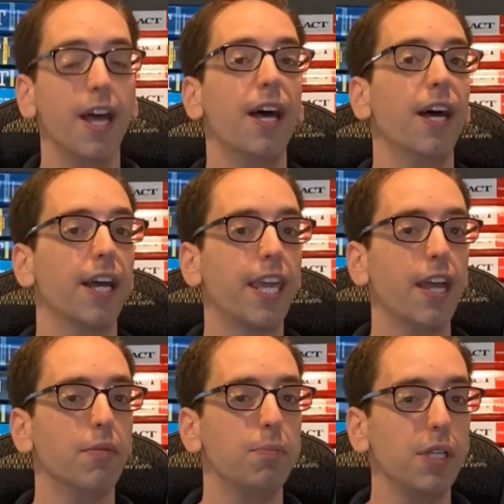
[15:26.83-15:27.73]

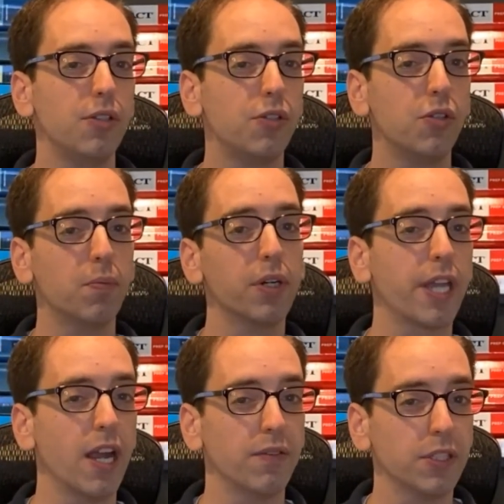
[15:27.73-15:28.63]
Again, be super
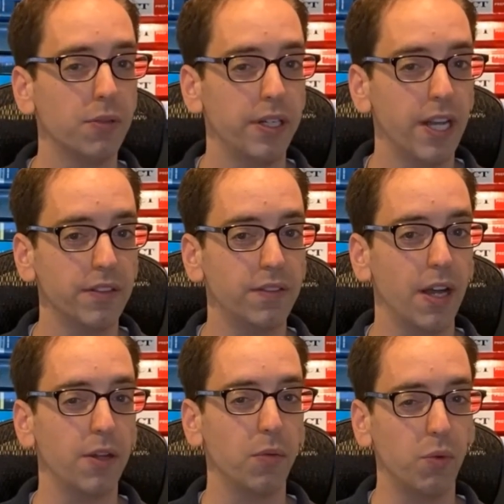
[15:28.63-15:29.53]
careful to identify
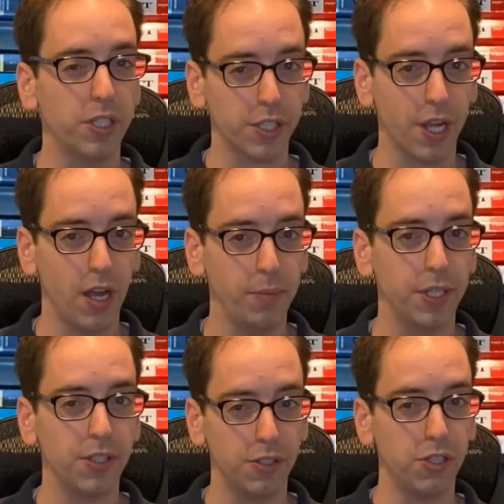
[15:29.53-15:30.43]
which comma
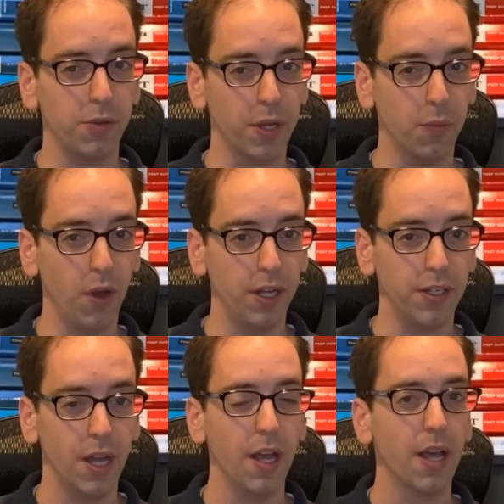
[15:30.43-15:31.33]
is doing what.
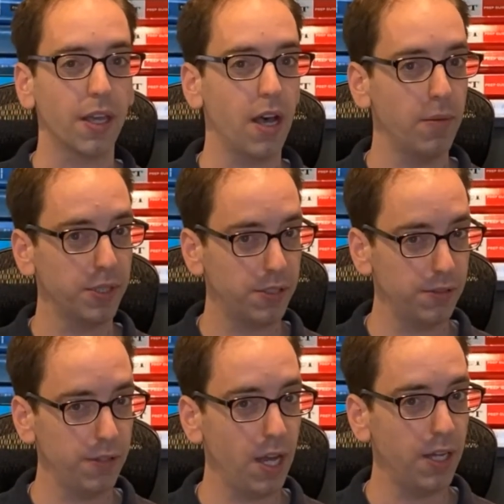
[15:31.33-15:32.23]
Commas do
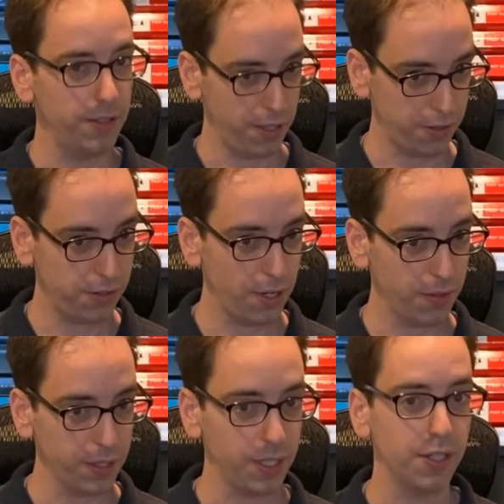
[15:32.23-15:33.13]
not
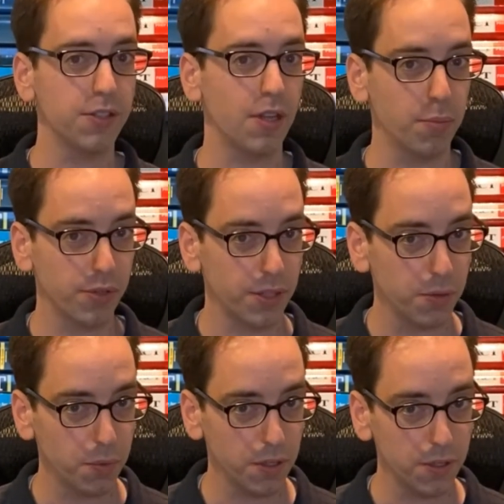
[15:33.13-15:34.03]
necessarily separate the
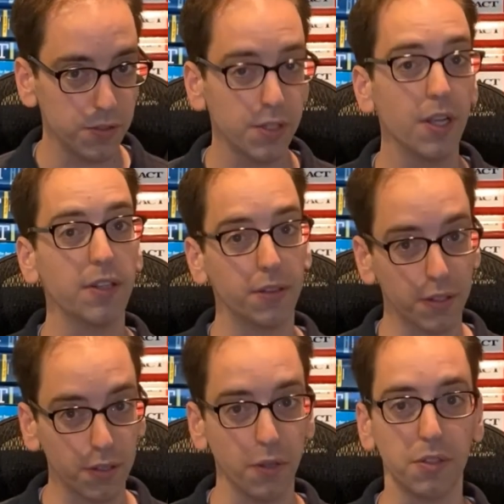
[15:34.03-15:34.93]
words that they're
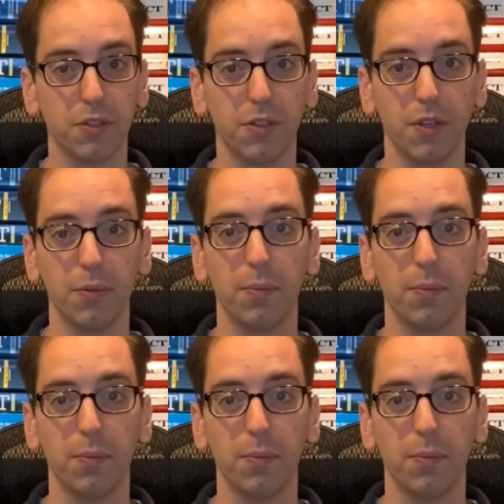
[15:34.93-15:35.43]
closest to.